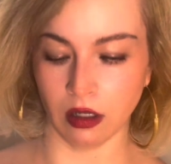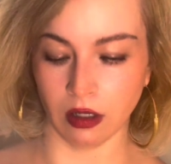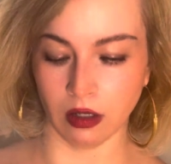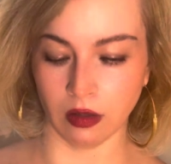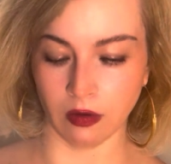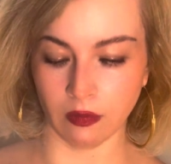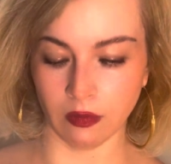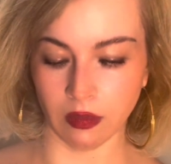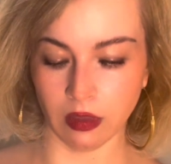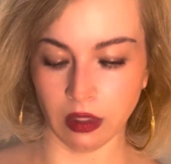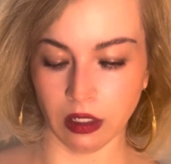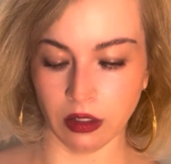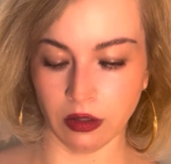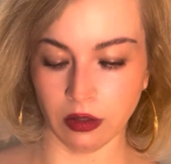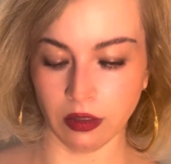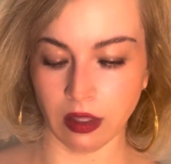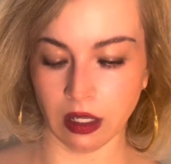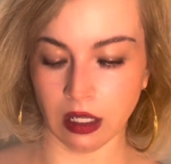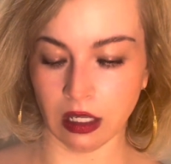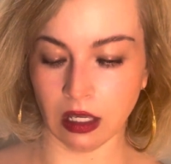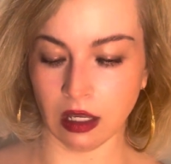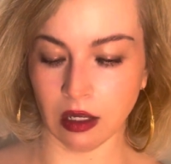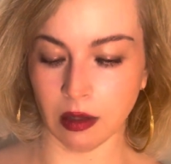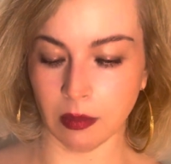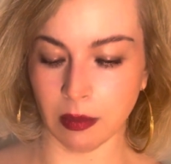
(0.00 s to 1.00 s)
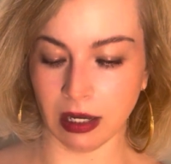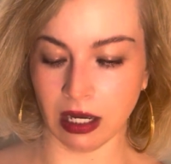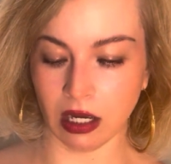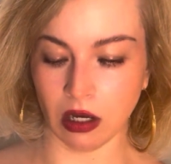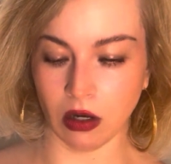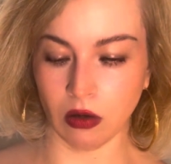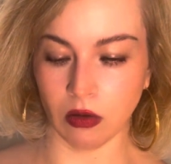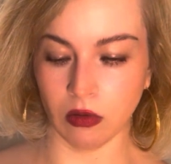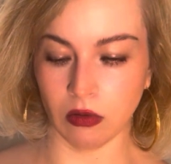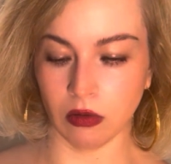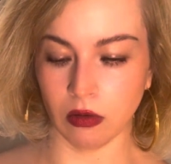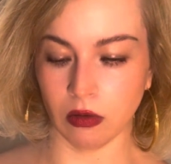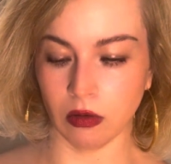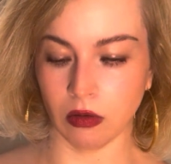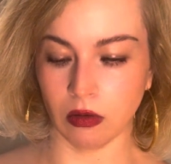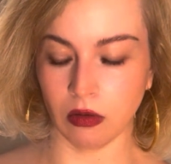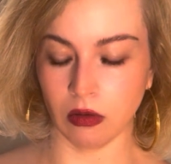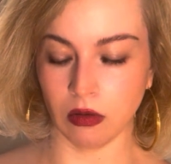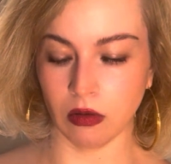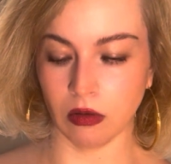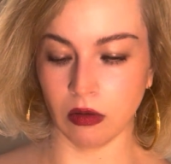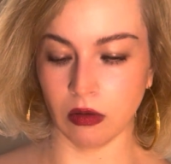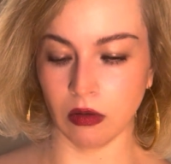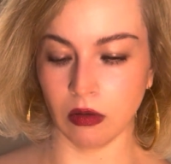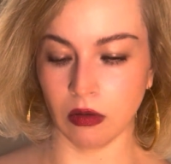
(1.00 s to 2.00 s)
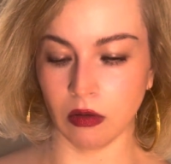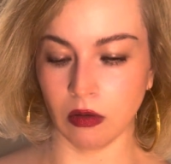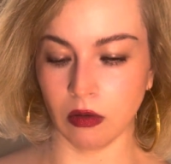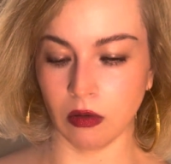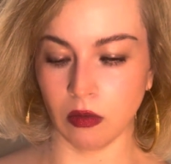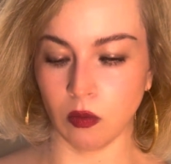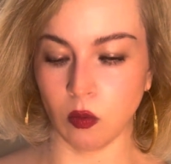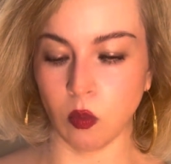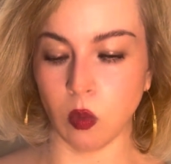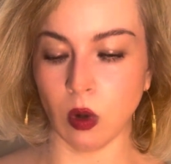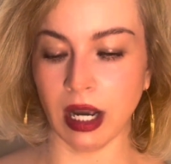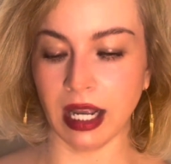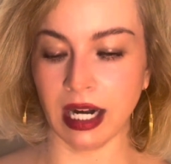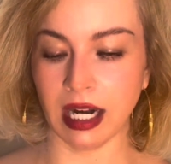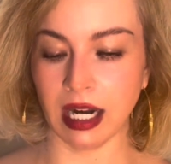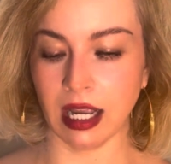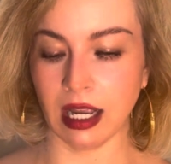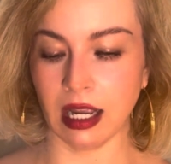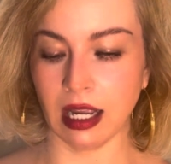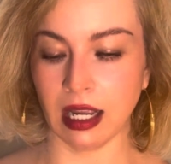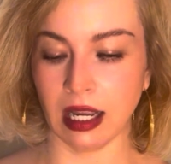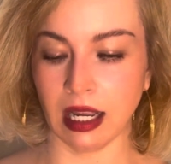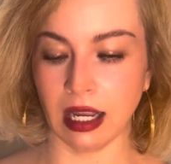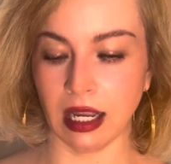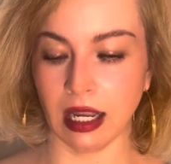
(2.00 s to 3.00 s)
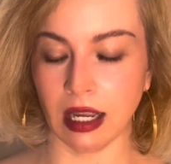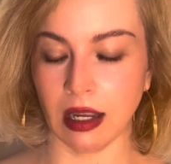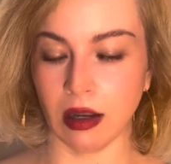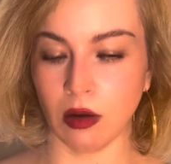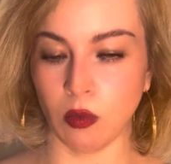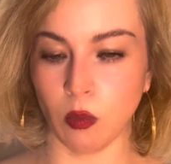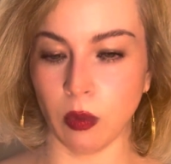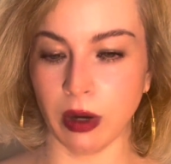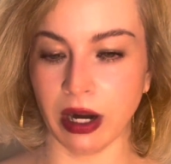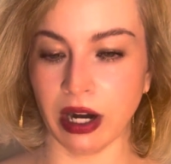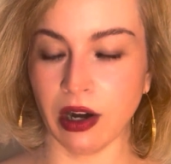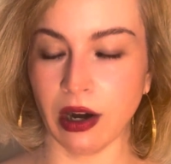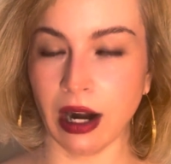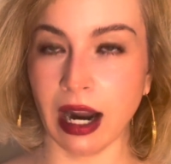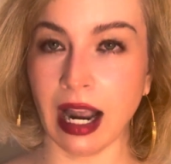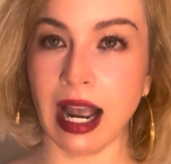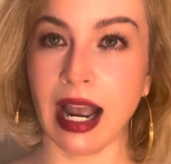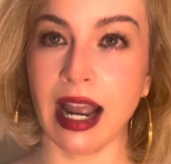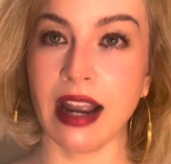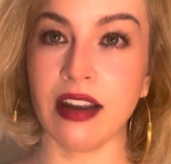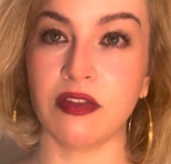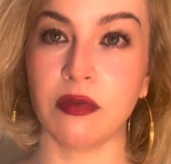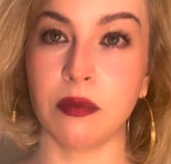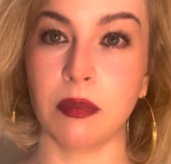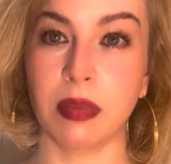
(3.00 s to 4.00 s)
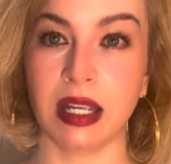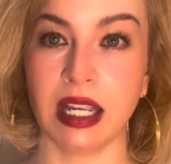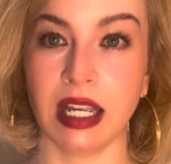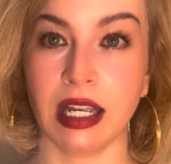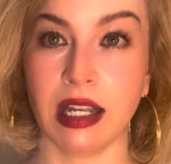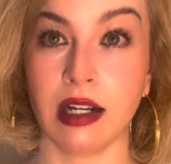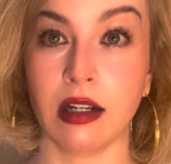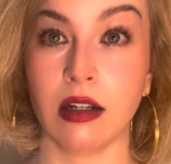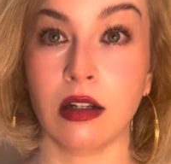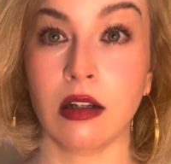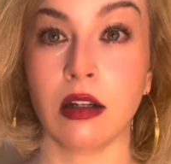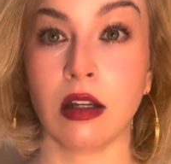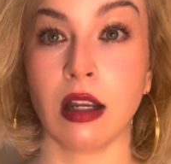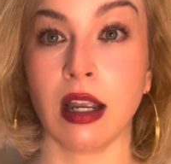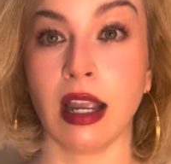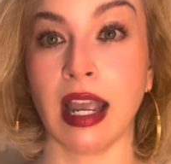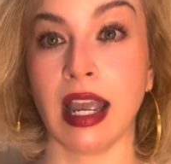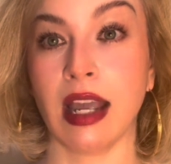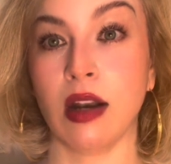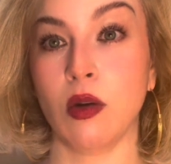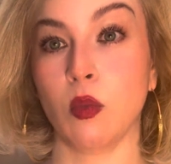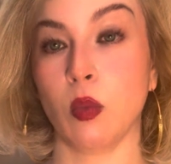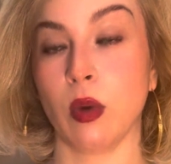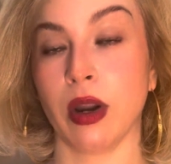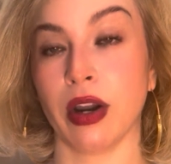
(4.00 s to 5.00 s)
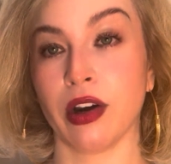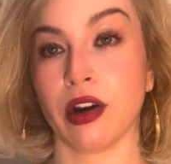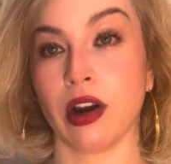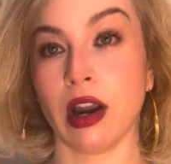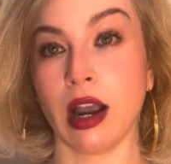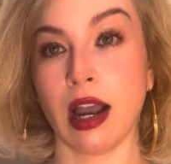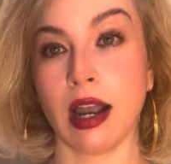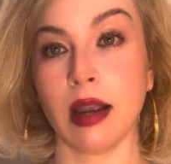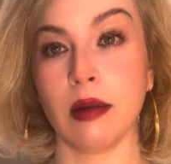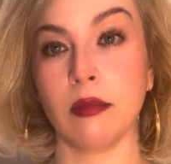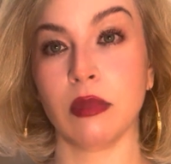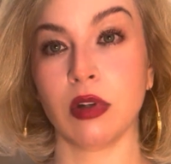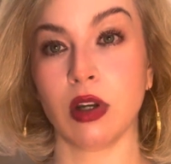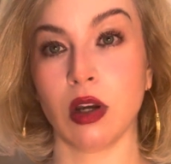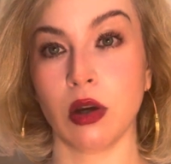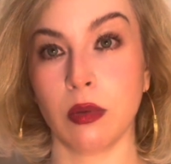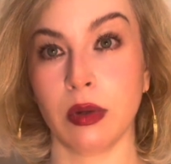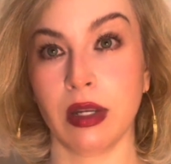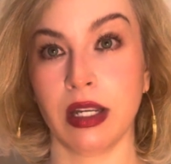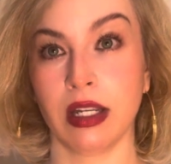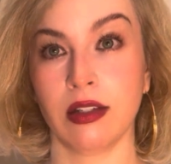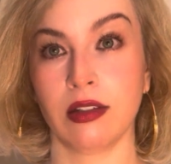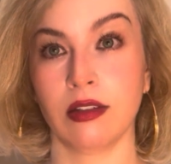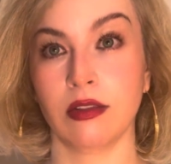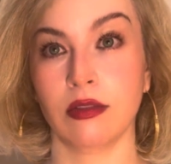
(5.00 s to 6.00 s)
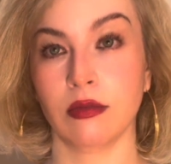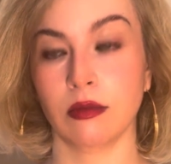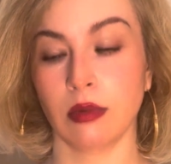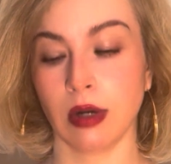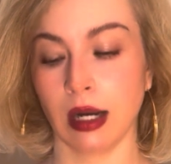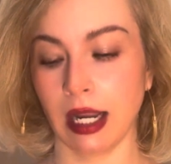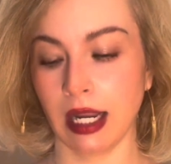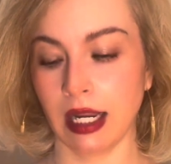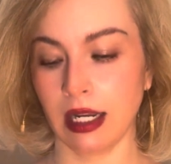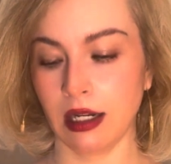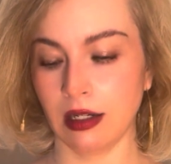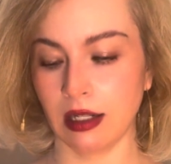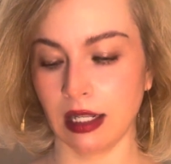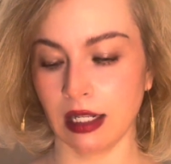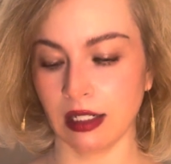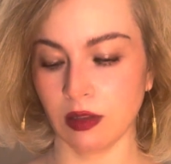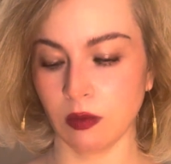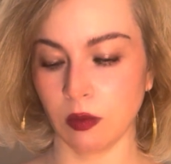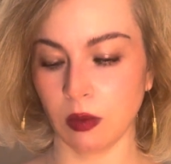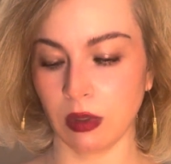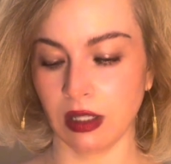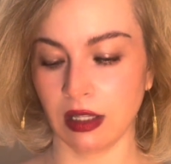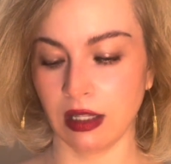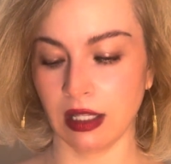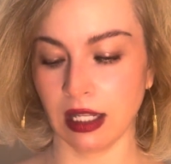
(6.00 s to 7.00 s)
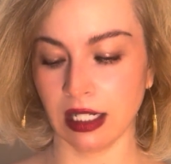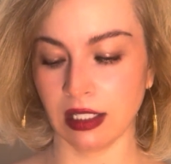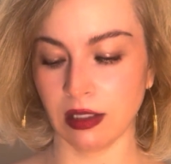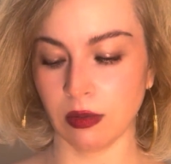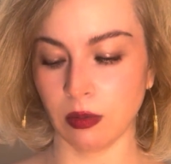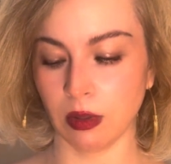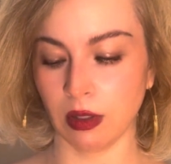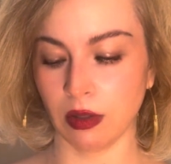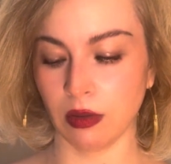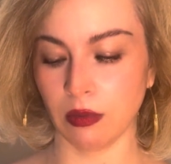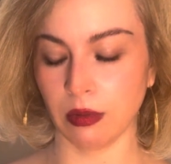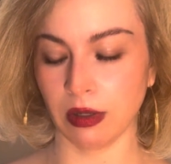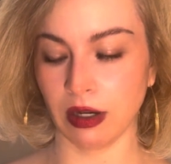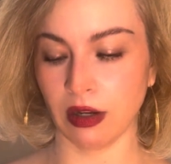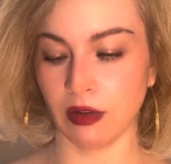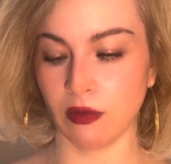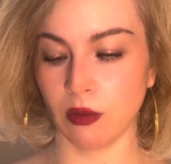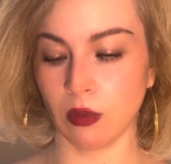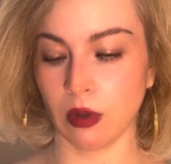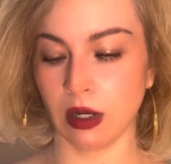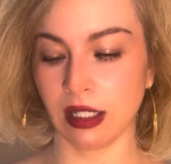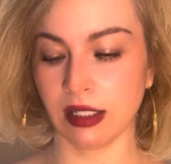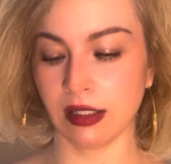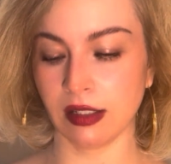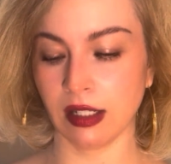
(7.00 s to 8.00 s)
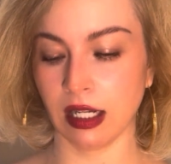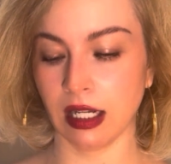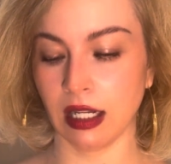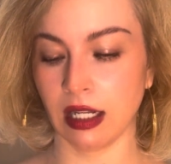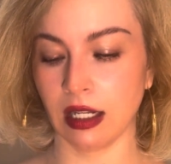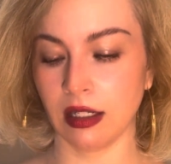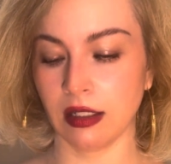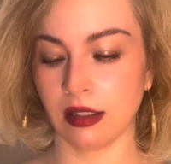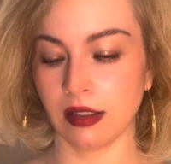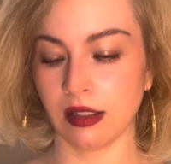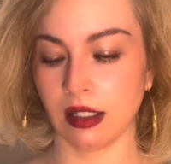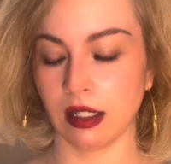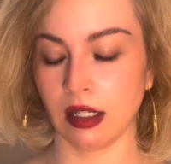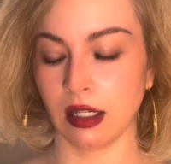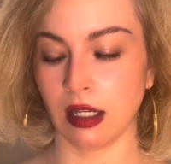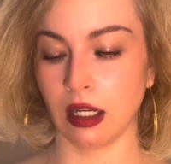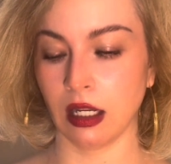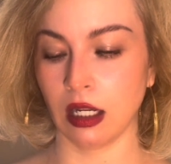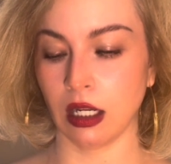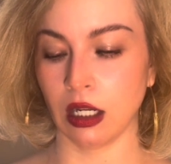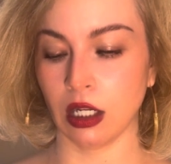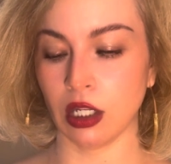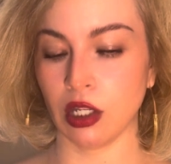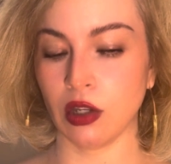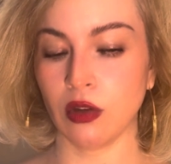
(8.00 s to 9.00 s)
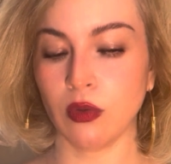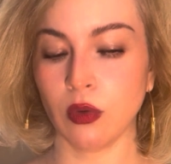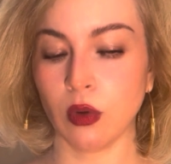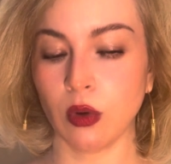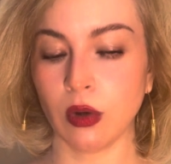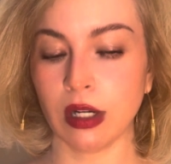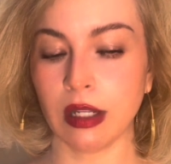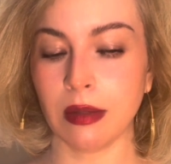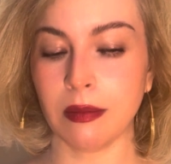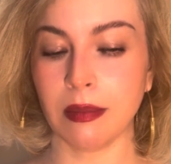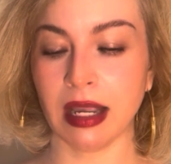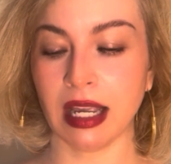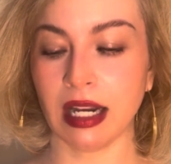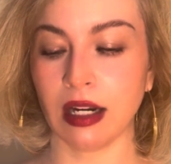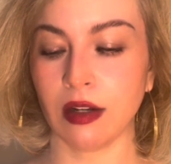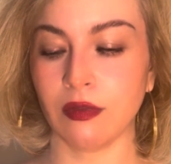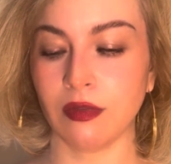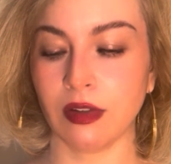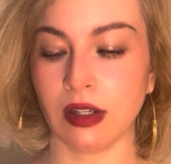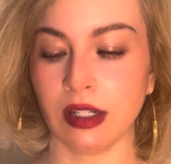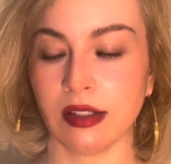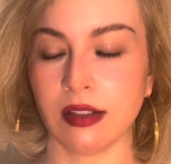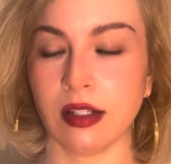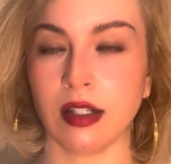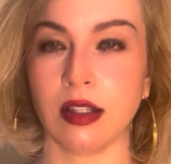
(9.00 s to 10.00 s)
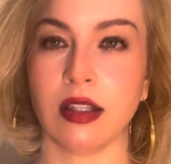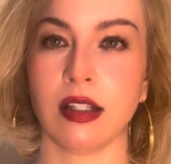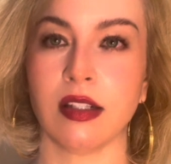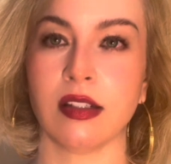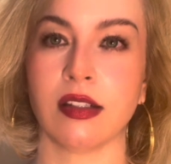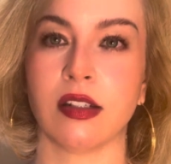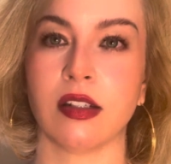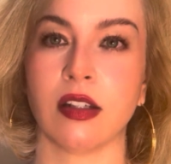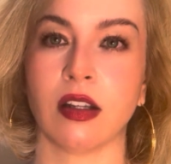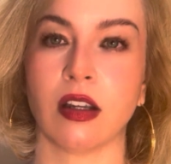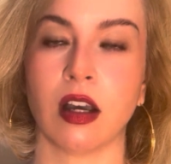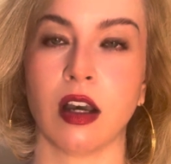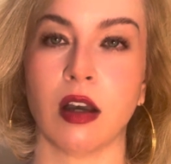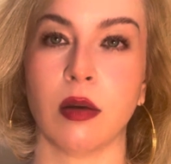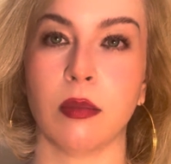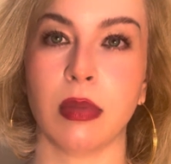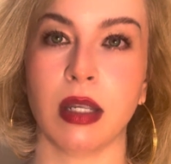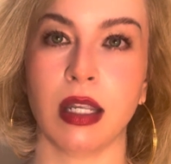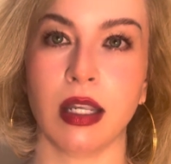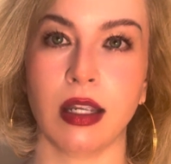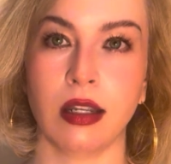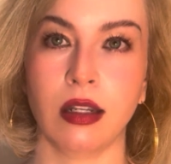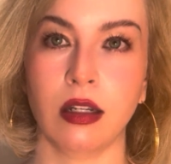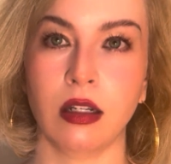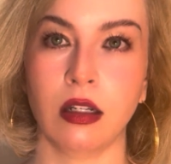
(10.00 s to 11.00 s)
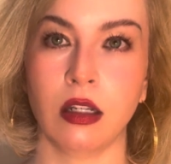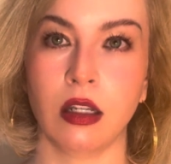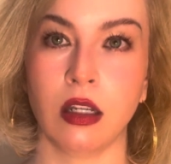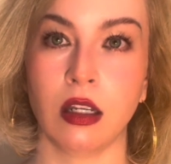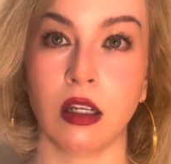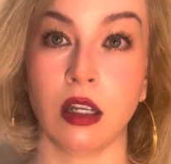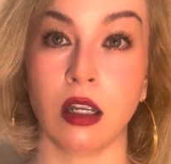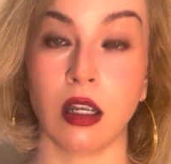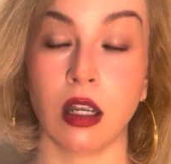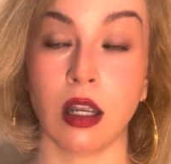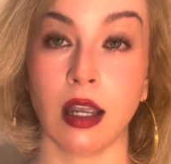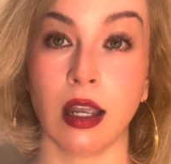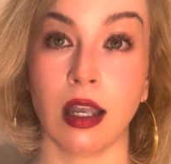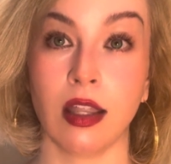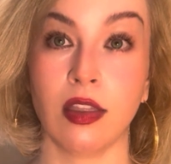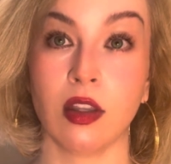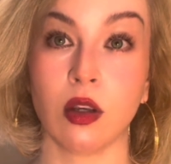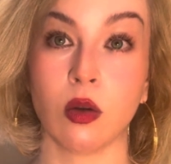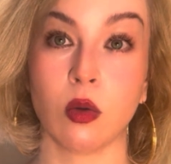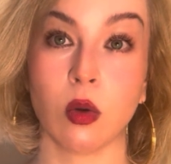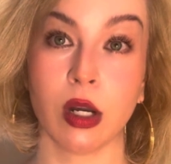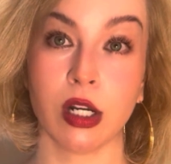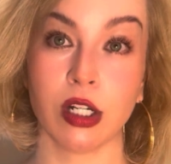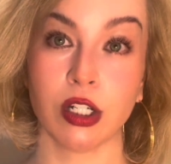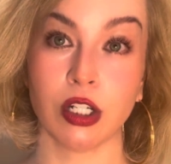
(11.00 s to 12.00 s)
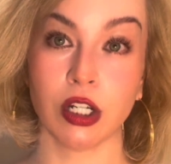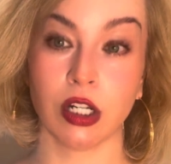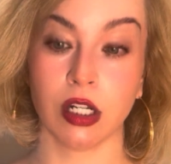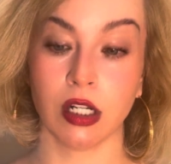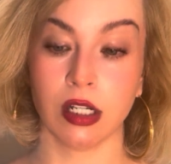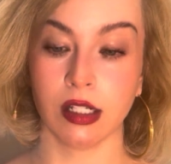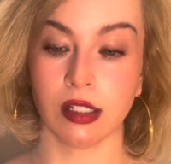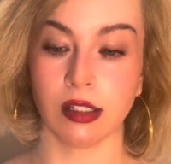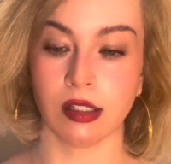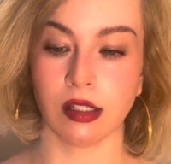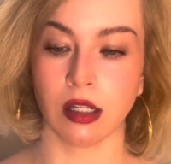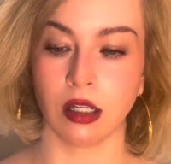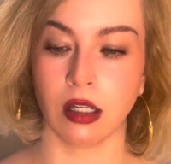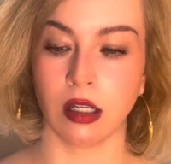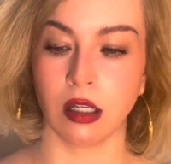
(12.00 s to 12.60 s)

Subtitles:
They're thinking about where I've been and where I'm going, right? That's what Three of Wands is. You already manifested this to come in, and the question is,